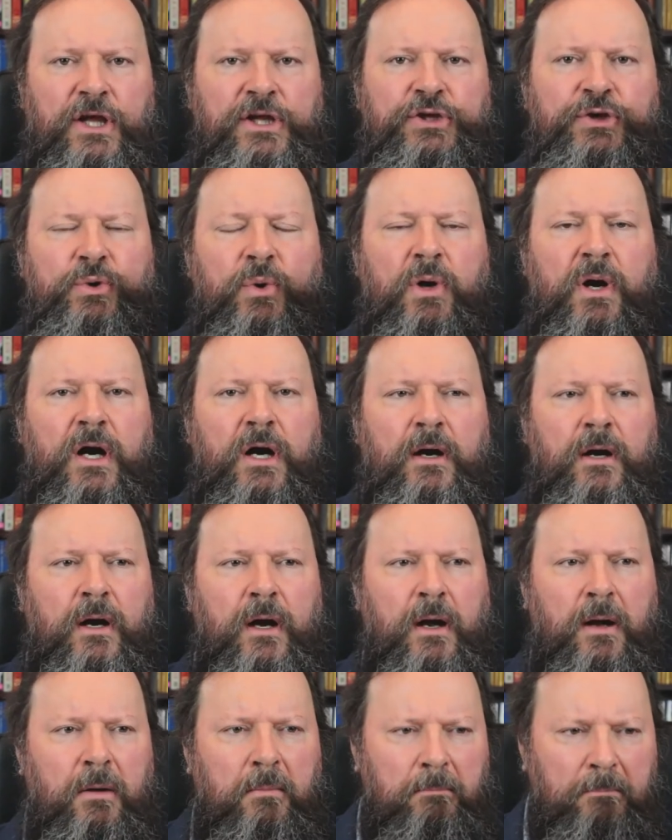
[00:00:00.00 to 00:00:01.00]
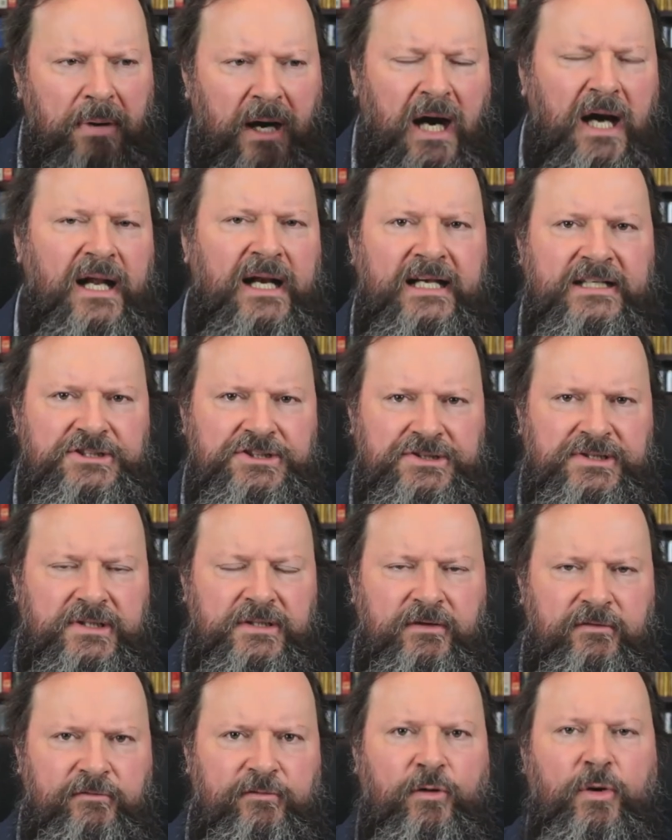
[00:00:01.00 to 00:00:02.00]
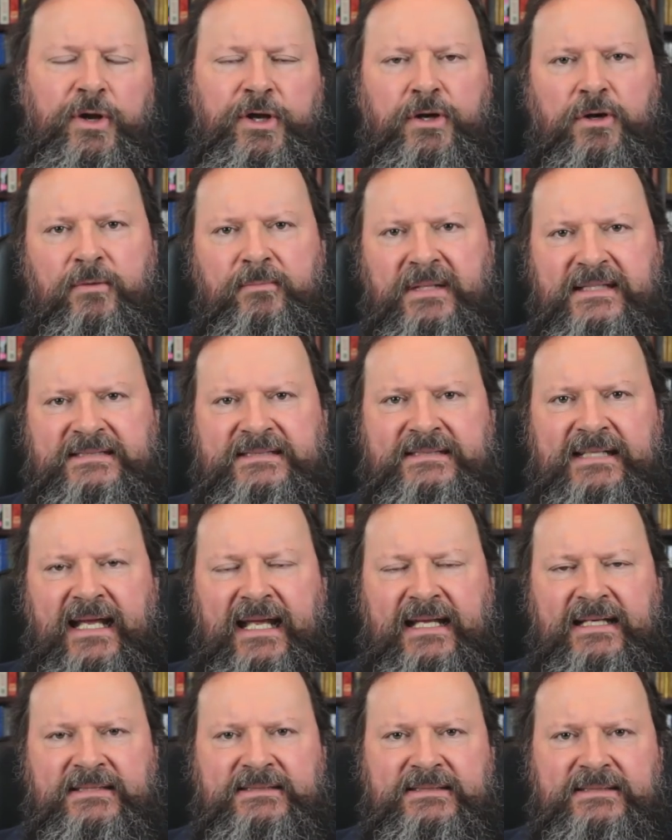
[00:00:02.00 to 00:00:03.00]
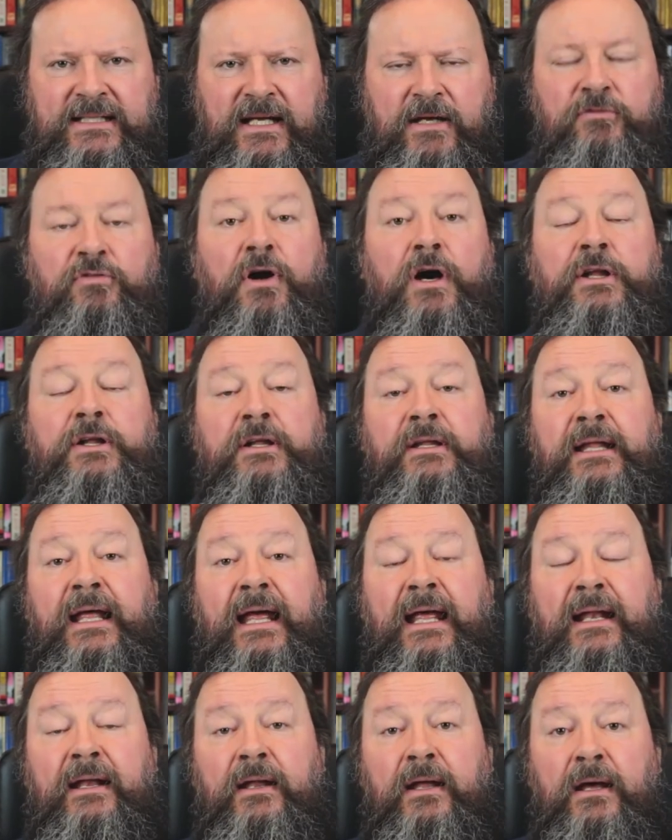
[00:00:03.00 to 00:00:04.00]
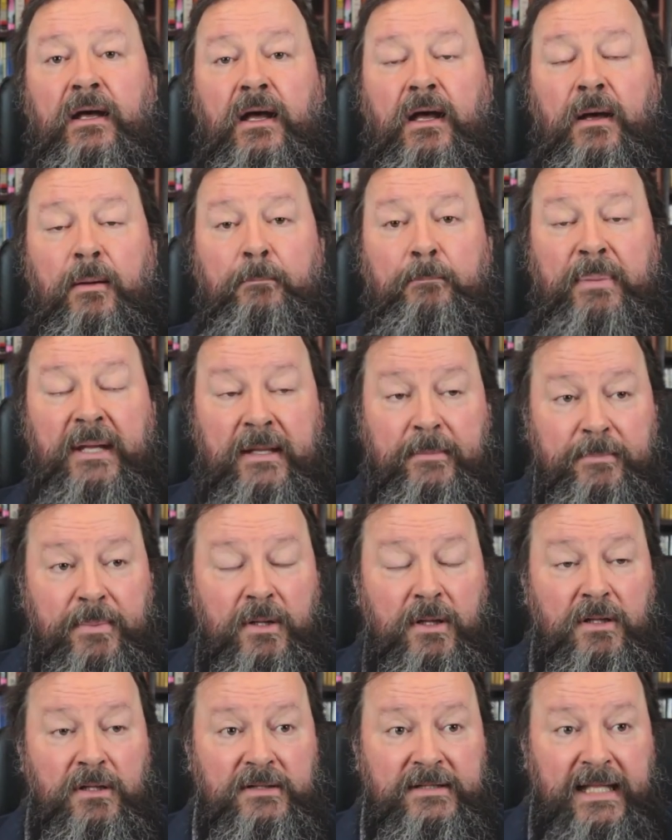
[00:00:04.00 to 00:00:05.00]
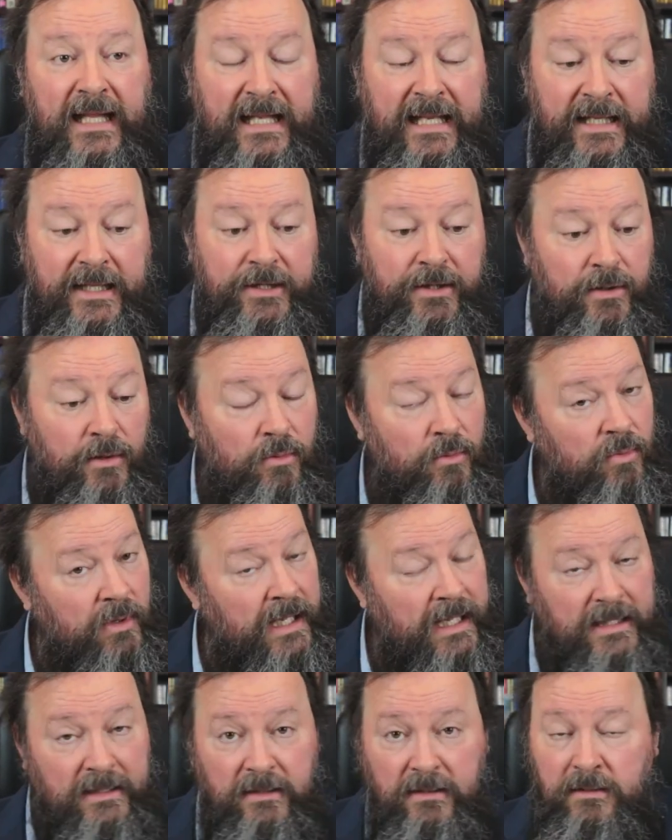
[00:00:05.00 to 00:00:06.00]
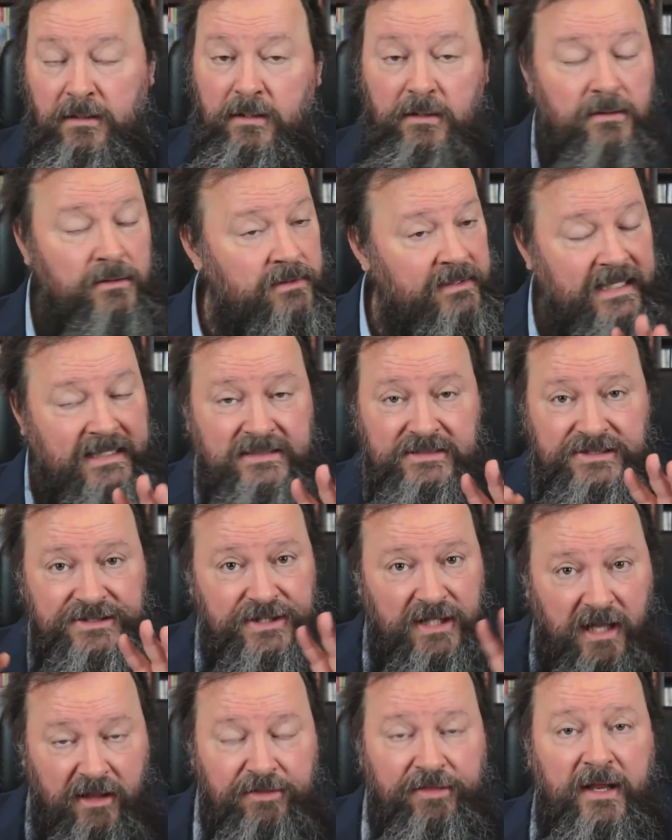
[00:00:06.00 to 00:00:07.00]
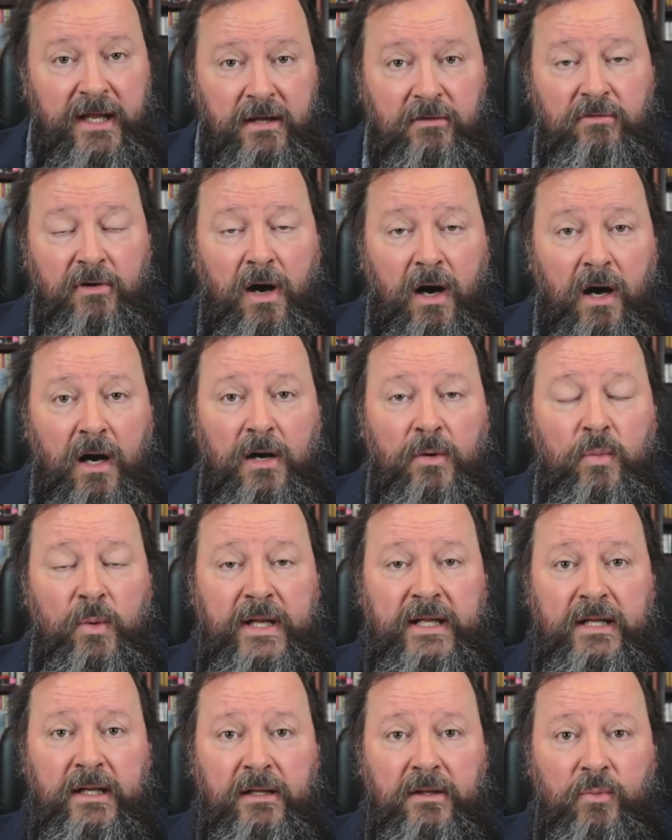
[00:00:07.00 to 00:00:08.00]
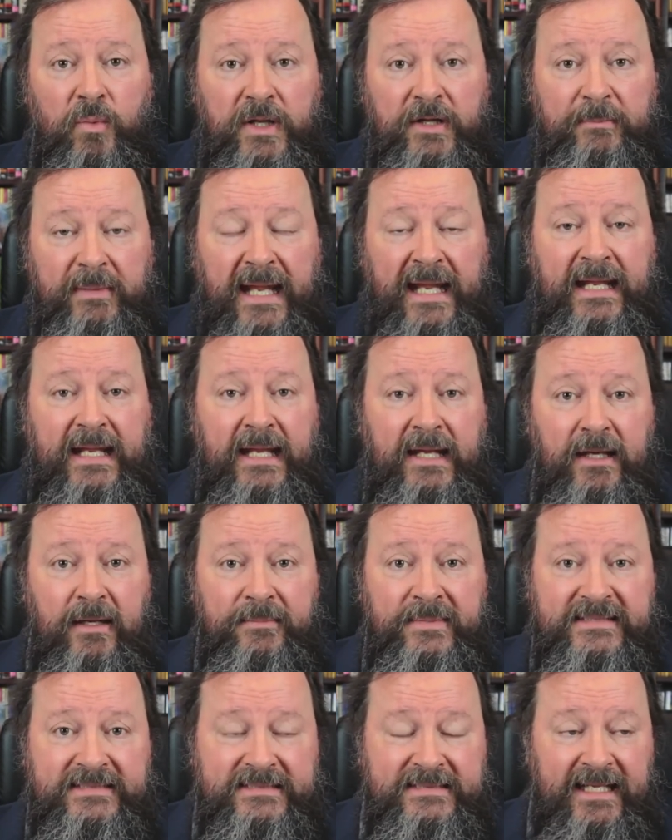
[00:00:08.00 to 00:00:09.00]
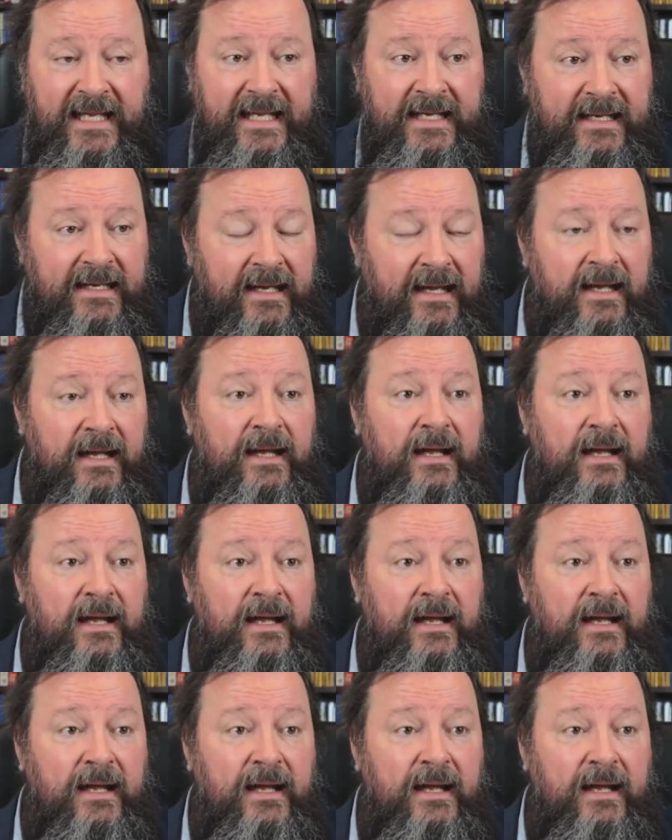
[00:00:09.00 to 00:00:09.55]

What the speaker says: You are punished for your mistakes rather than people telling you, well, there's nothing wrong with making a mistake.